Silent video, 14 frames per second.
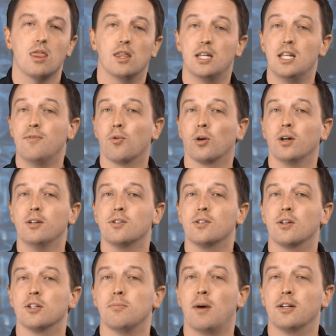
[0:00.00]
The D400
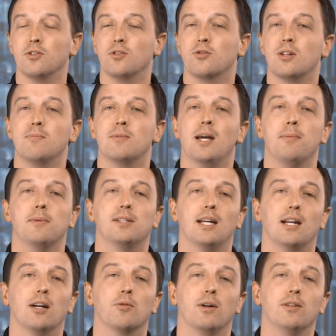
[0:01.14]
series modules stream depth
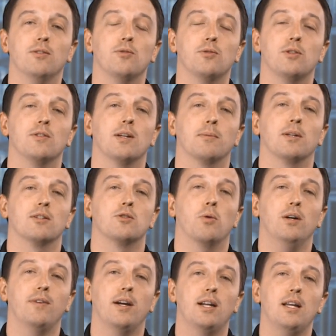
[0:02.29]
data at resolutions up to
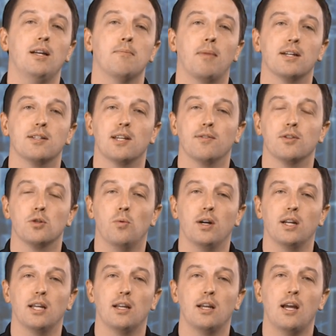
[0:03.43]
1280 by
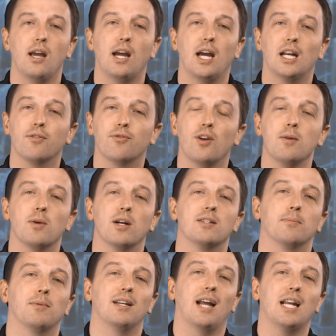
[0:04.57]
720 and at frame rates
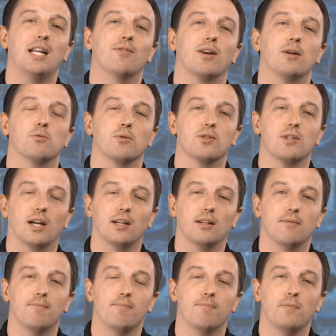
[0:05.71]
up to 90 frames per second.
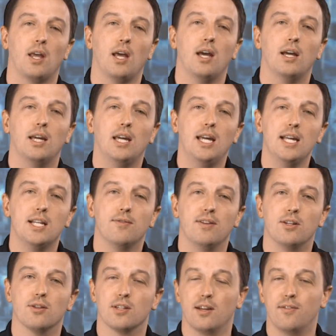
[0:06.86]
Each
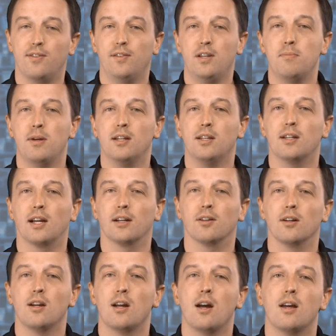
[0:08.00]
features a 50-pin connector
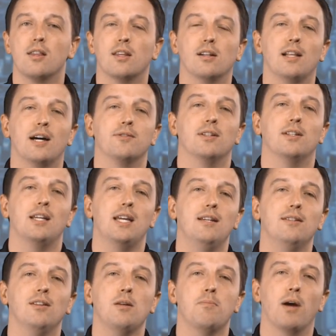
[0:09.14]
that allows it to
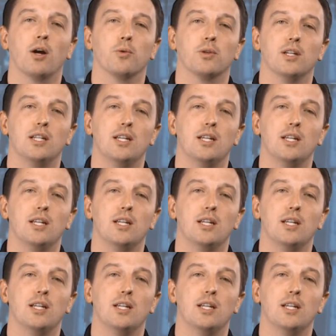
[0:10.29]
easily pair with the